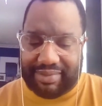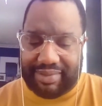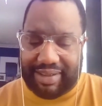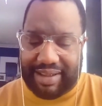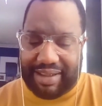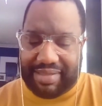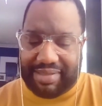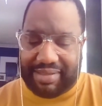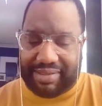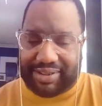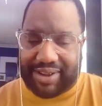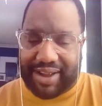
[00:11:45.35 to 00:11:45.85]

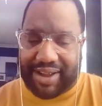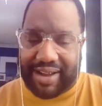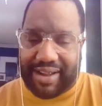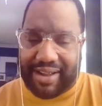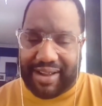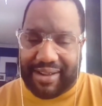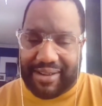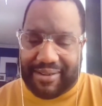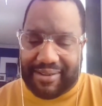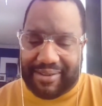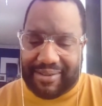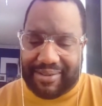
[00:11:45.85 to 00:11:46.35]
in the
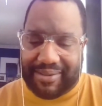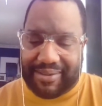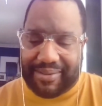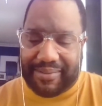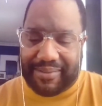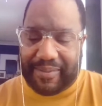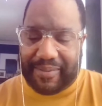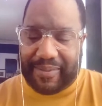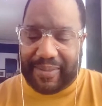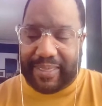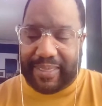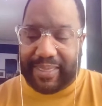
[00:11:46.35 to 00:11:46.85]
stall,
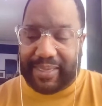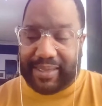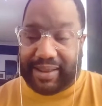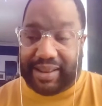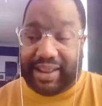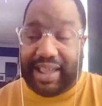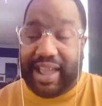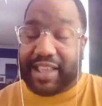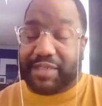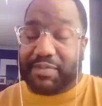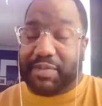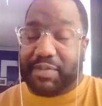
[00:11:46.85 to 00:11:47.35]

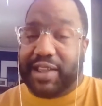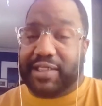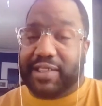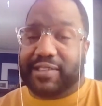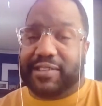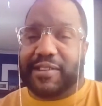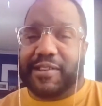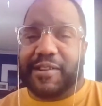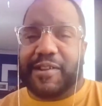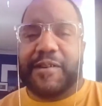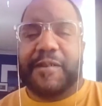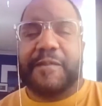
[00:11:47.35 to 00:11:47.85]

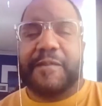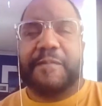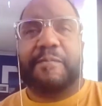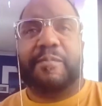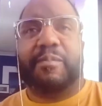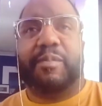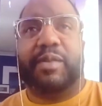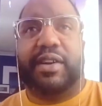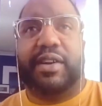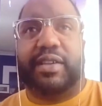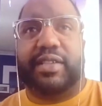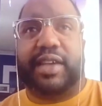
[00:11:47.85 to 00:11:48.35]
classmates,
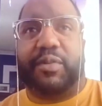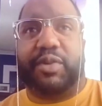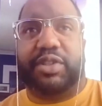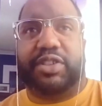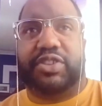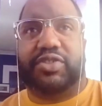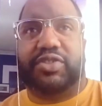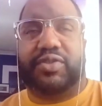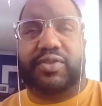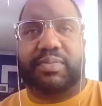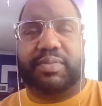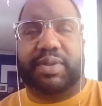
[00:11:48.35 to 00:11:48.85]
because I went
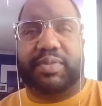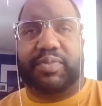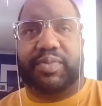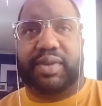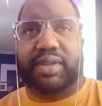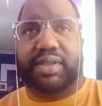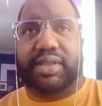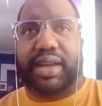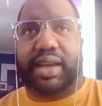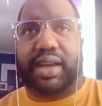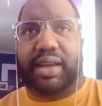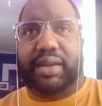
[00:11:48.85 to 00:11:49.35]
to school and
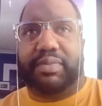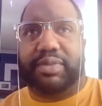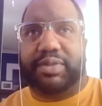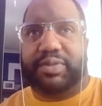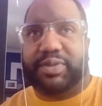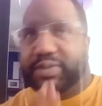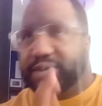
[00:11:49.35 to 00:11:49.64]
people were like,